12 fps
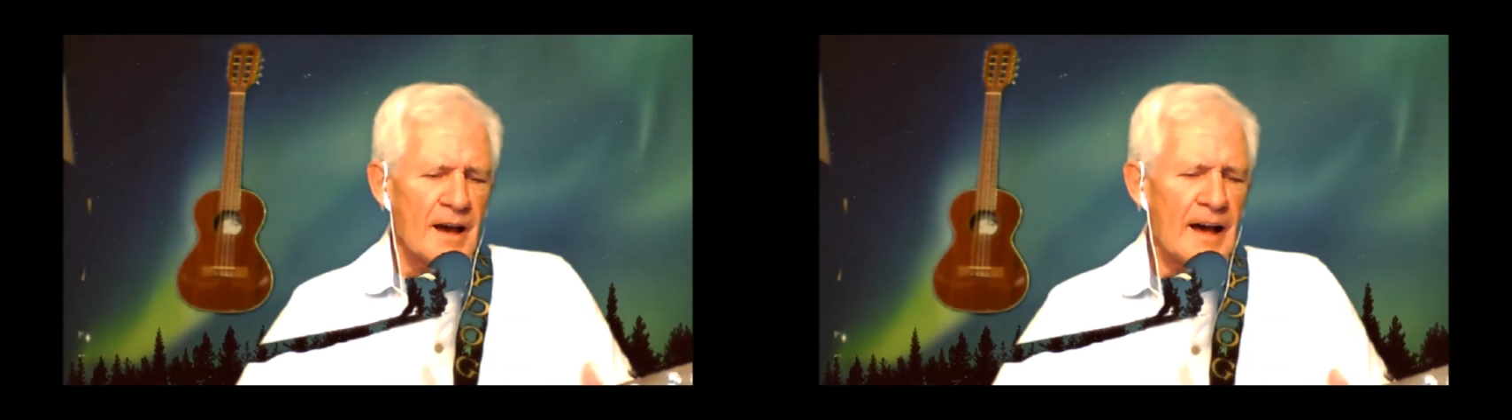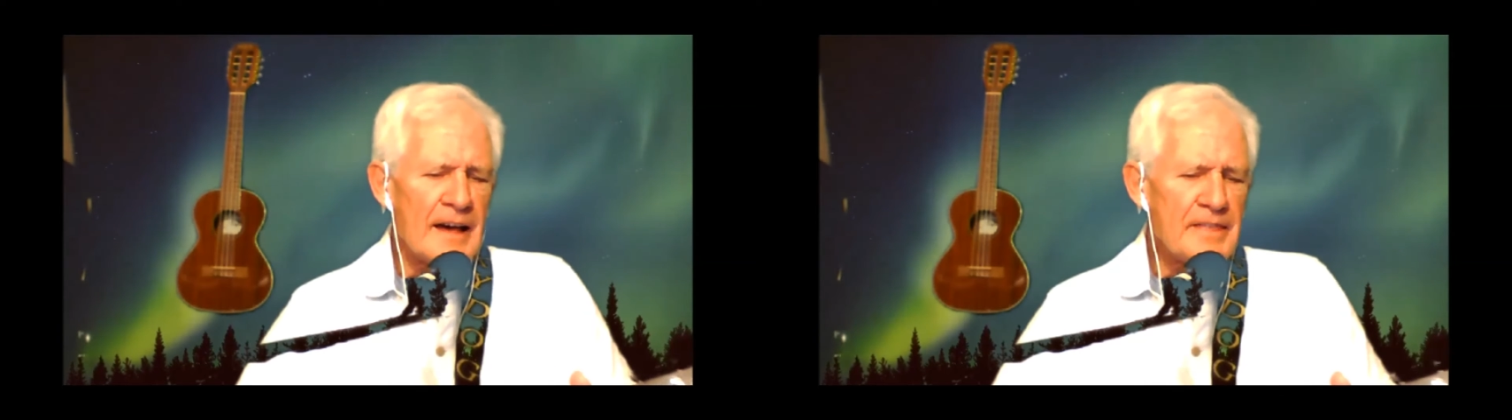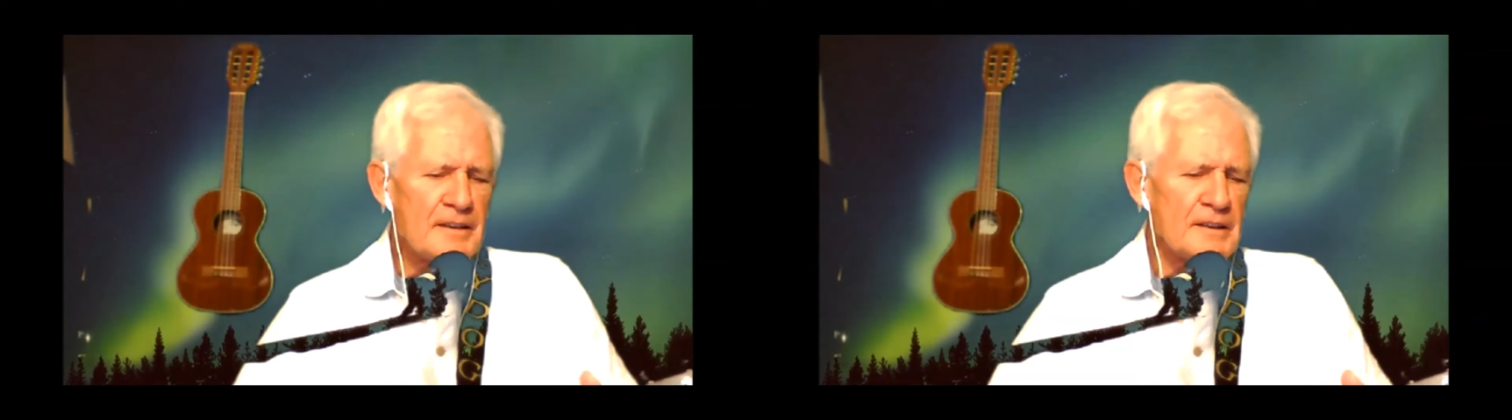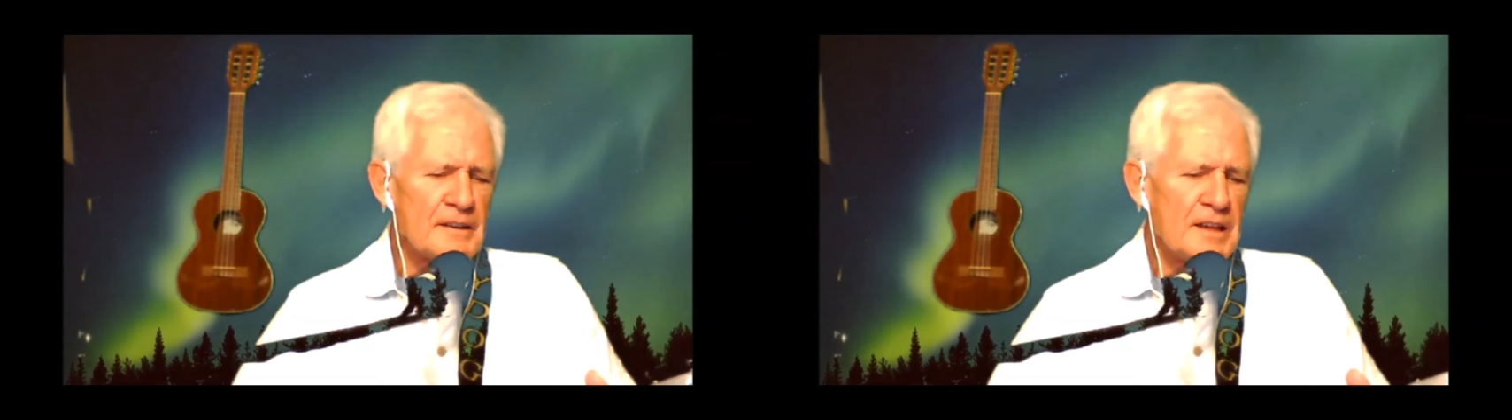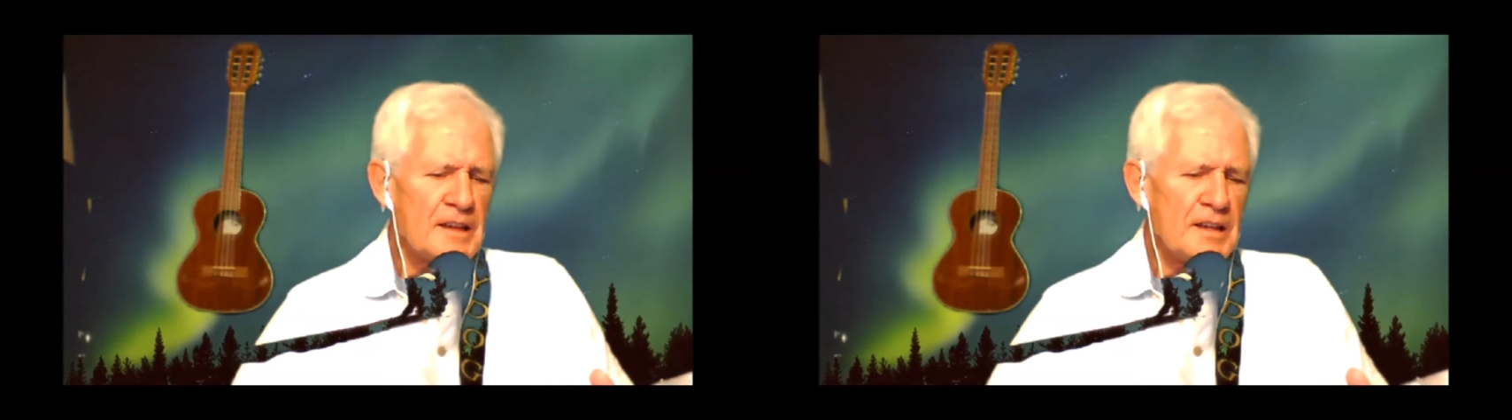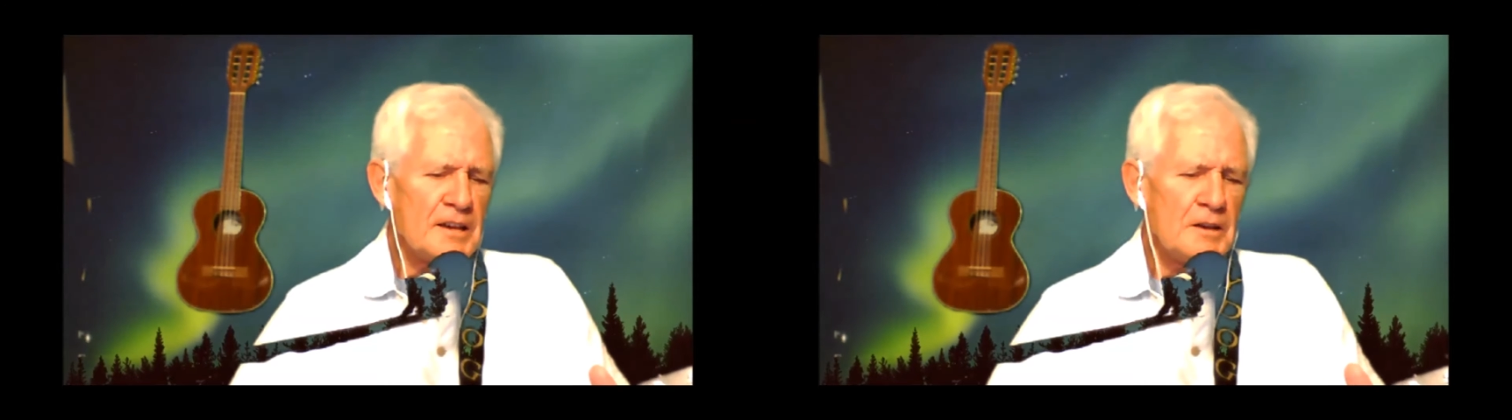I
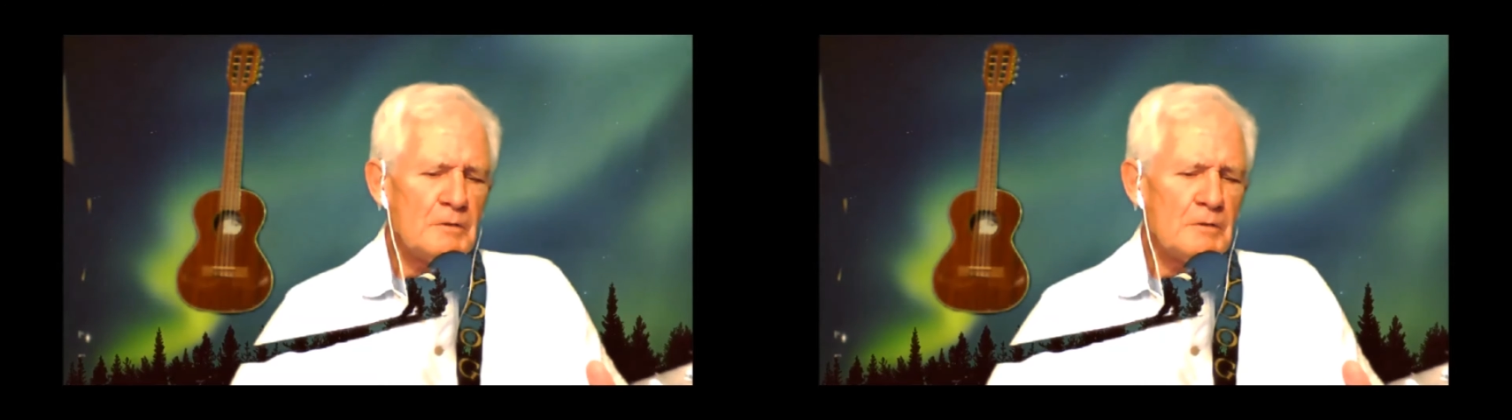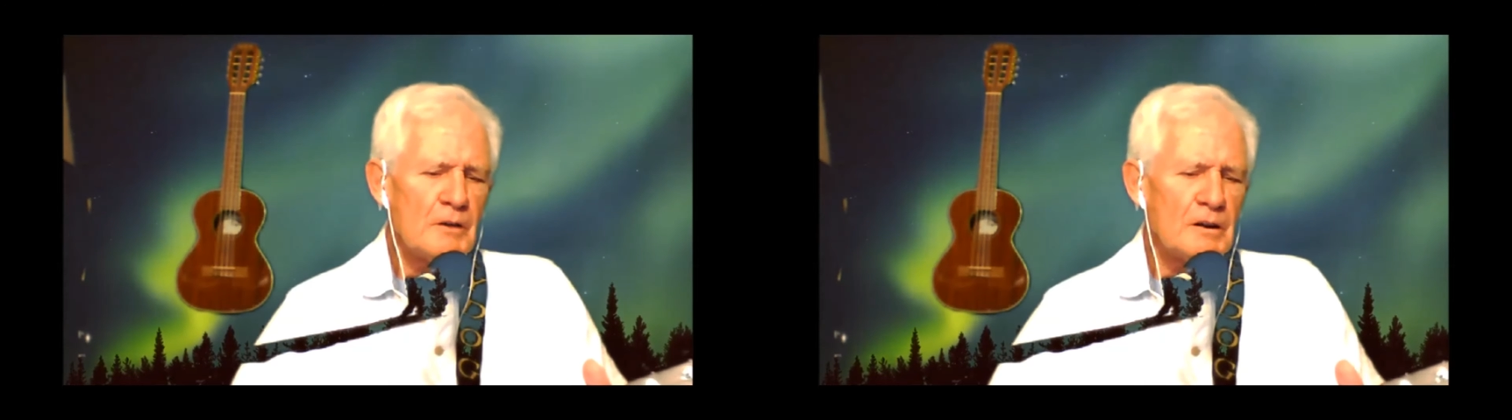thought that he